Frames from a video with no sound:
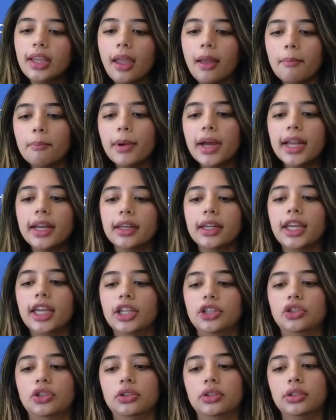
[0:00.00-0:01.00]
But
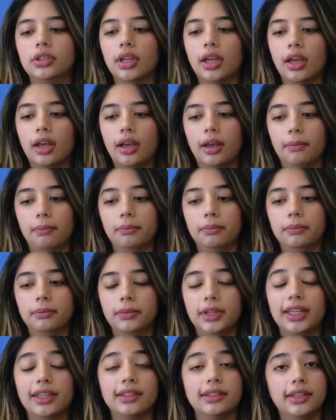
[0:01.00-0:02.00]
agents
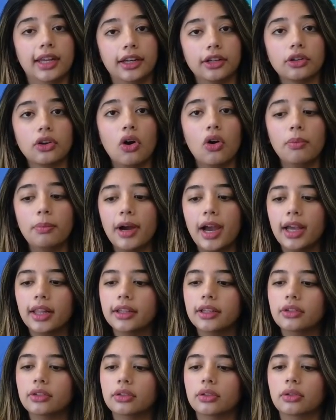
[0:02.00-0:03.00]
extend
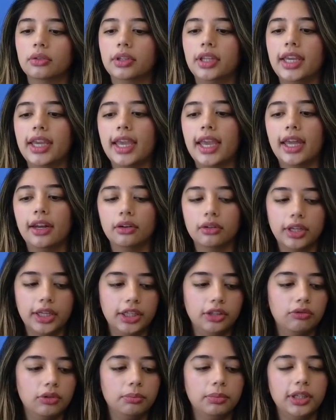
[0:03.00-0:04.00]
Copilot, so they handle
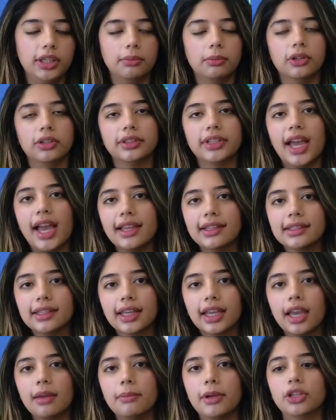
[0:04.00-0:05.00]
any repeatable tasks,
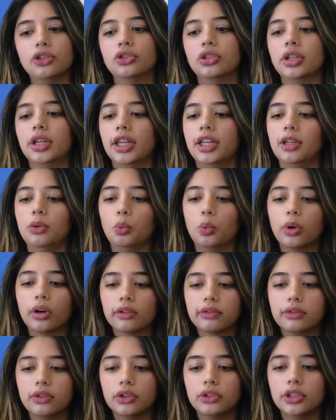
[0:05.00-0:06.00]
like I mentioned, any
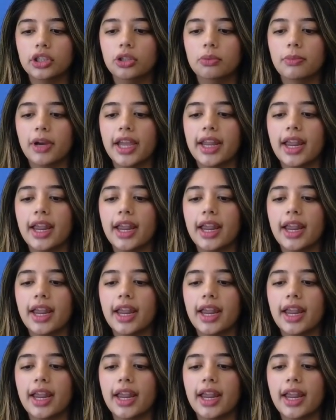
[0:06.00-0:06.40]
workflows that you might